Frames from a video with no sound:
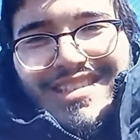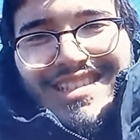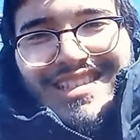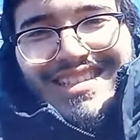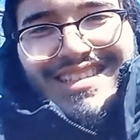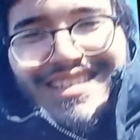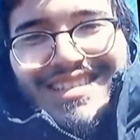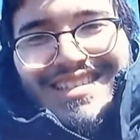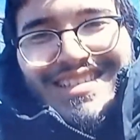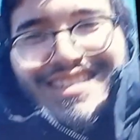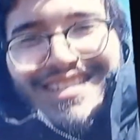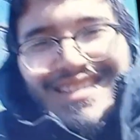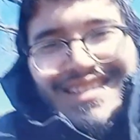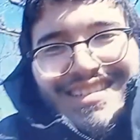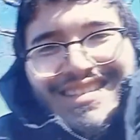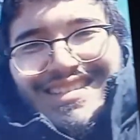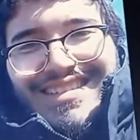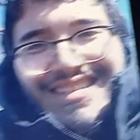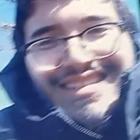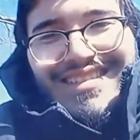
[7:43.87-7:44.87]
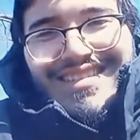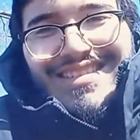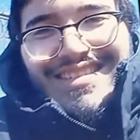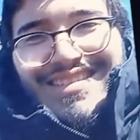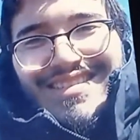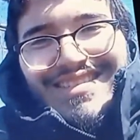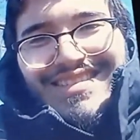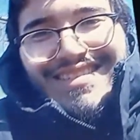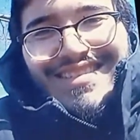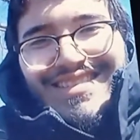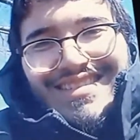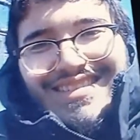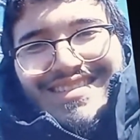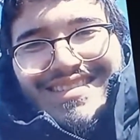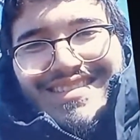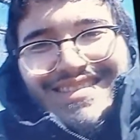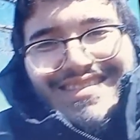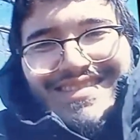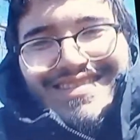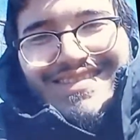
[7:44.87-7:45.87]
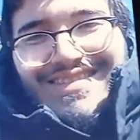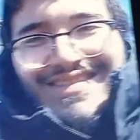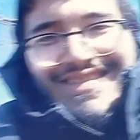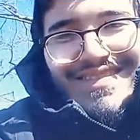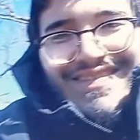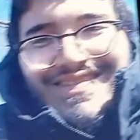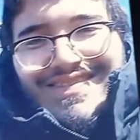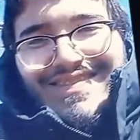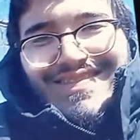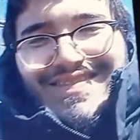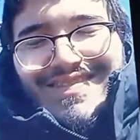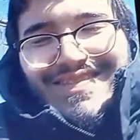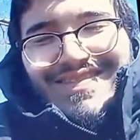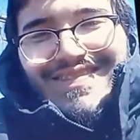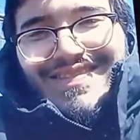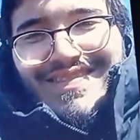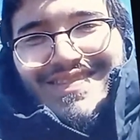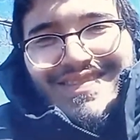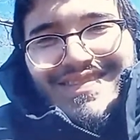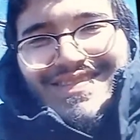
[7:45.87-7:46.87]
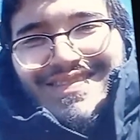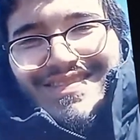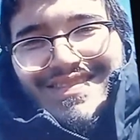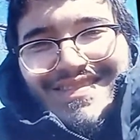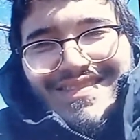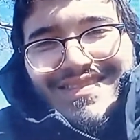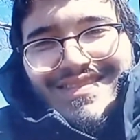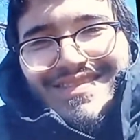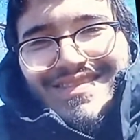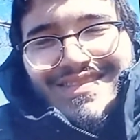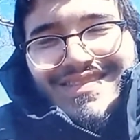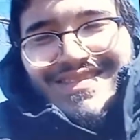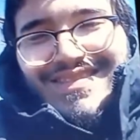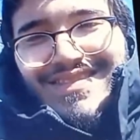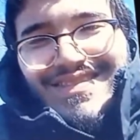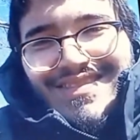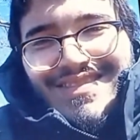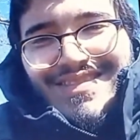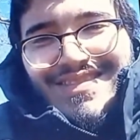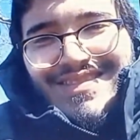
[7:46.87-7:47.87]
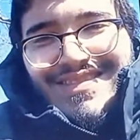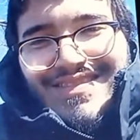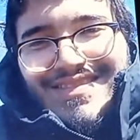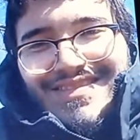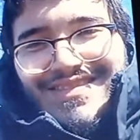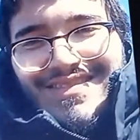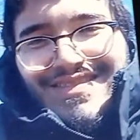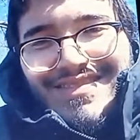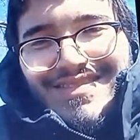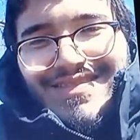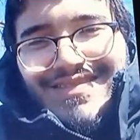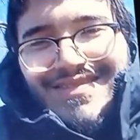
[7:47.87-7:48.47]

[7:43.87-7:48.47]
Lawyers. Thank you, Evans. I told Evans last month, and you and me.